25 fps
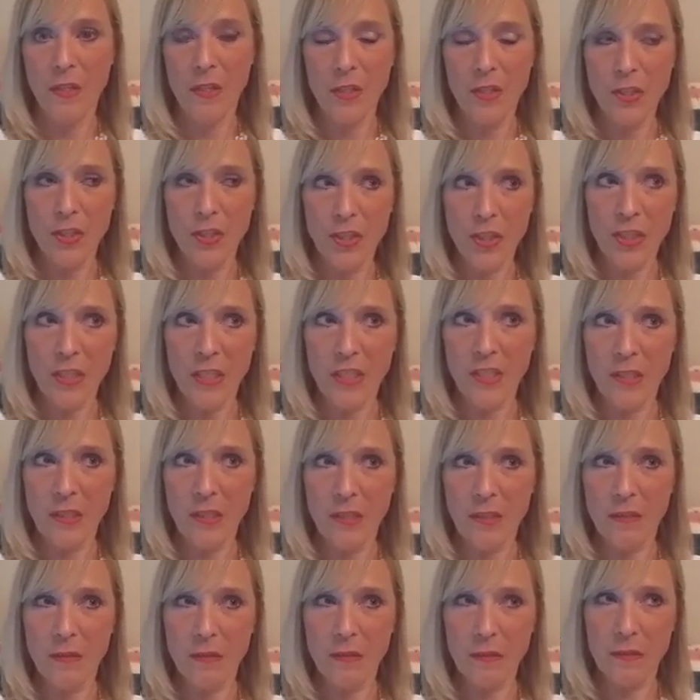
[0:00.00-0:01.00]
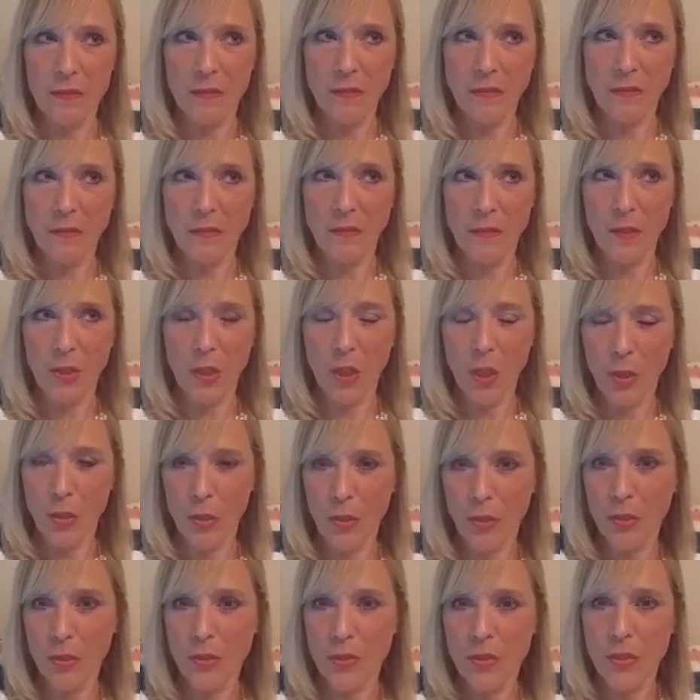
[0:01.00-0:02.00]
She
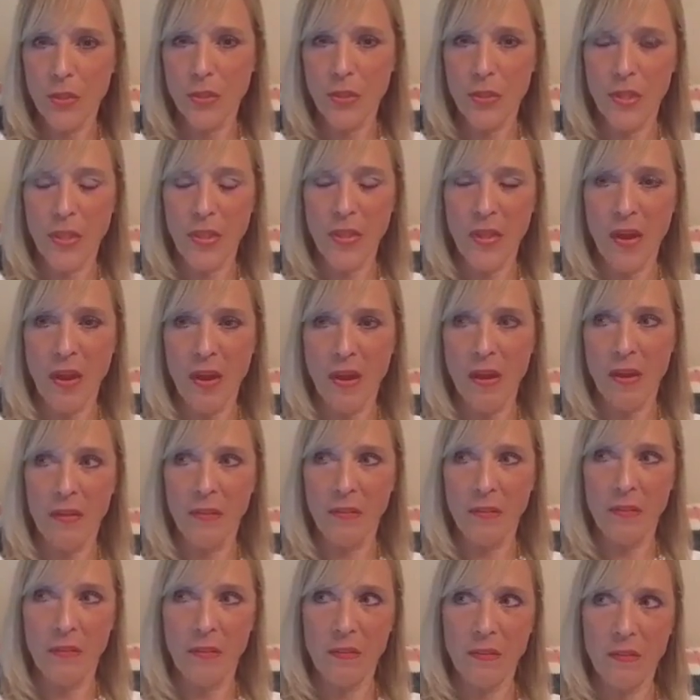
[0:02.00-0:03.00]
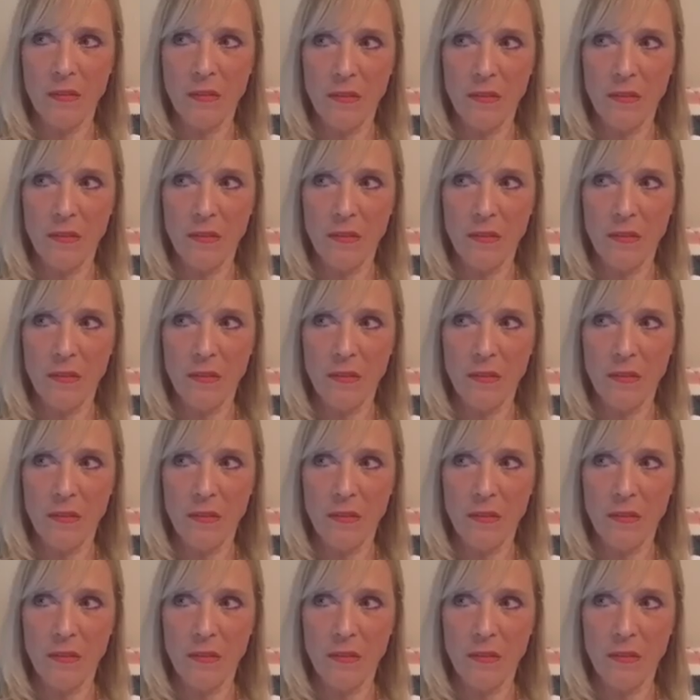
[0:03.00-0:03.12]
learned that